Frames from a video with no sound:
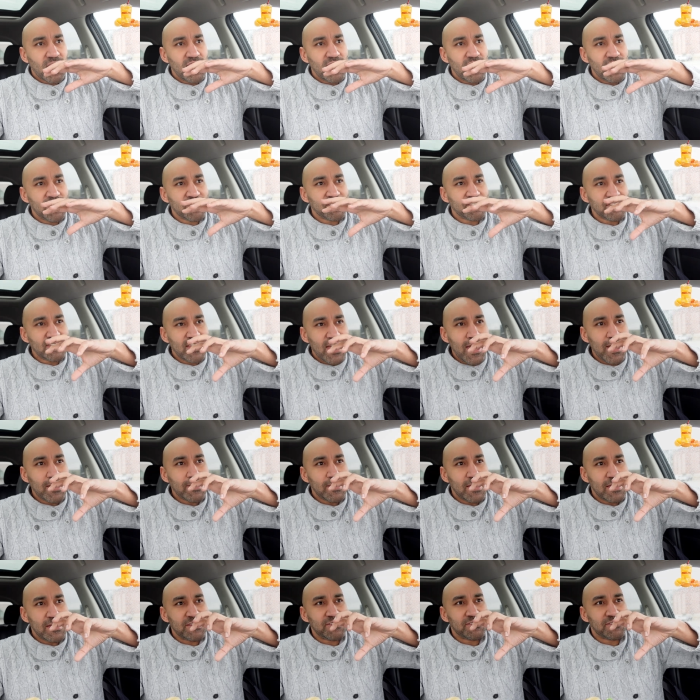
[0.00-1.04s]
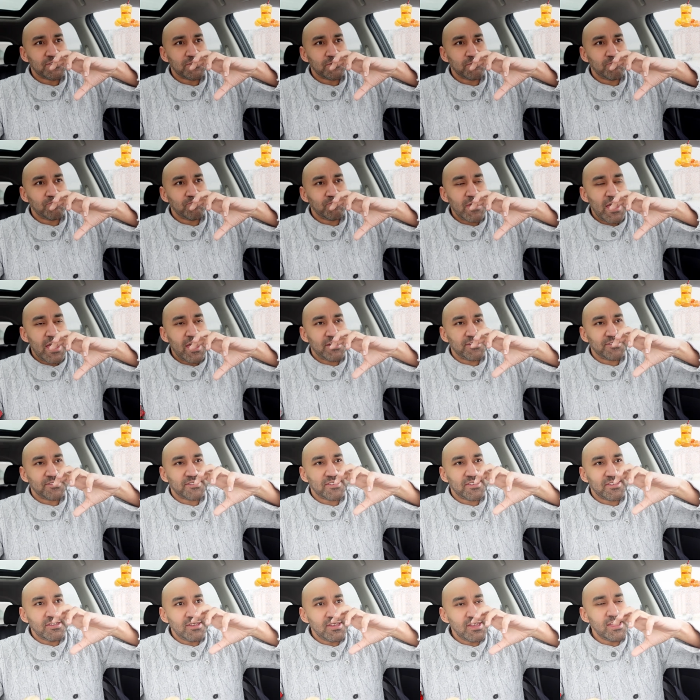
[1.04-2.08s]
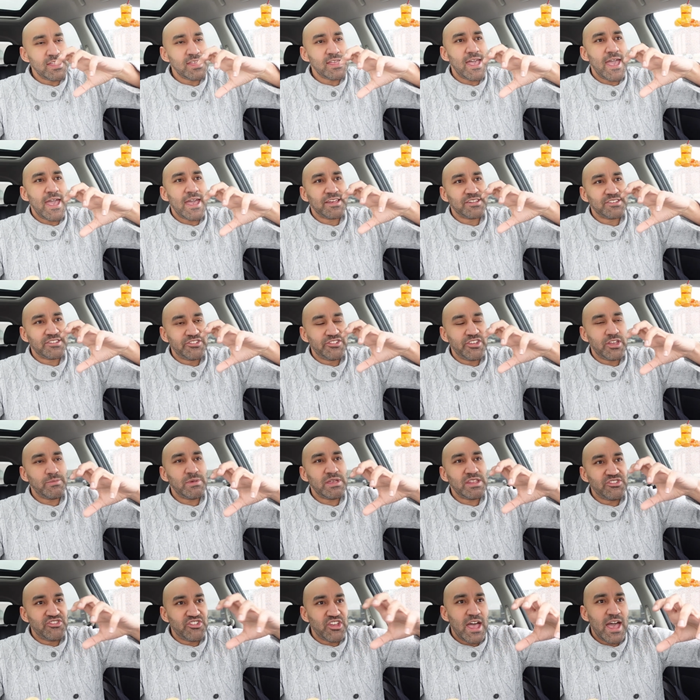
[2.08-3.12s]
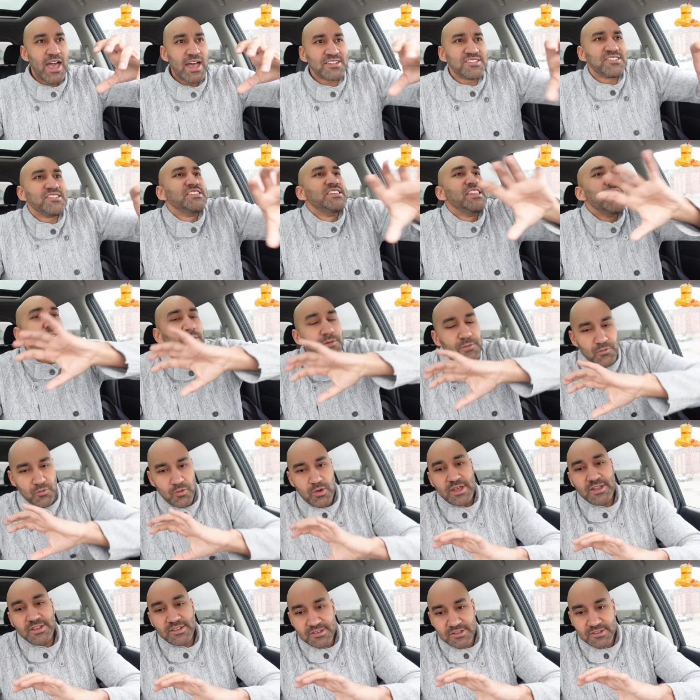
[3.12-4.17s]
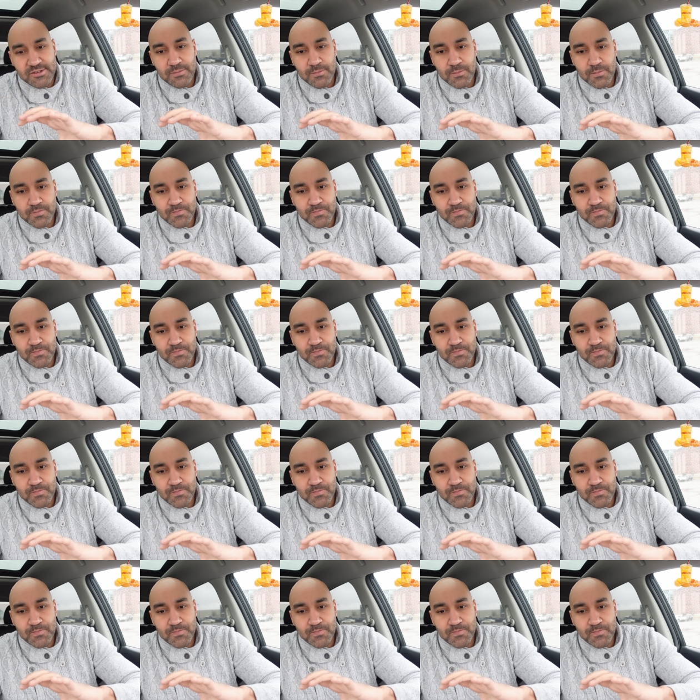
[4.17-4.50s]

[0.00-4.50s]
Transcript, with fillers: It's not as as key as Jimmy John's difference.